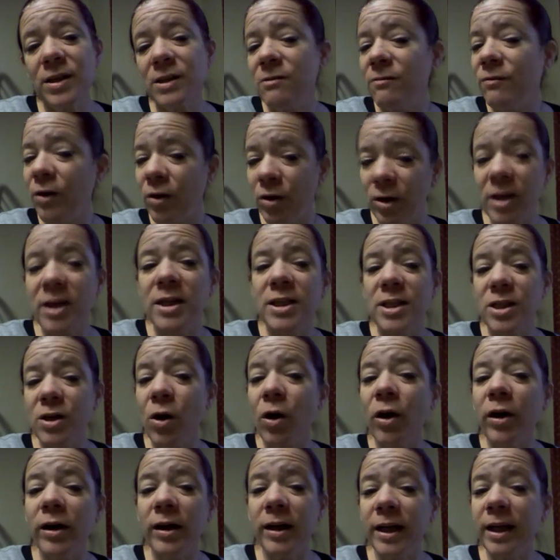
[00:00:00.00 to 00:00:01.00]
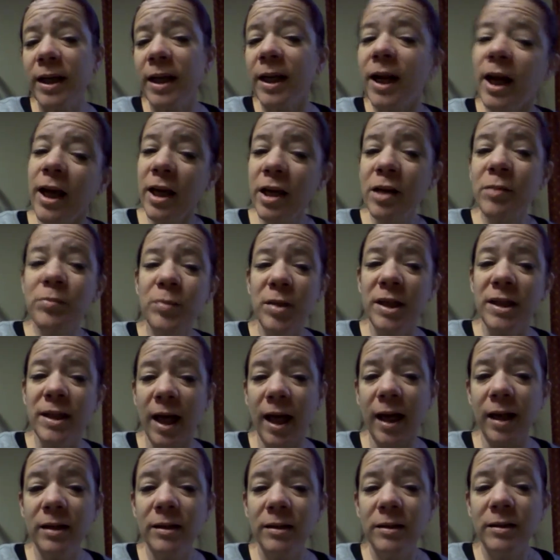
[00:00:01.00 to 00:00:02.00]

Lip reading: very disheartening, and I admit that.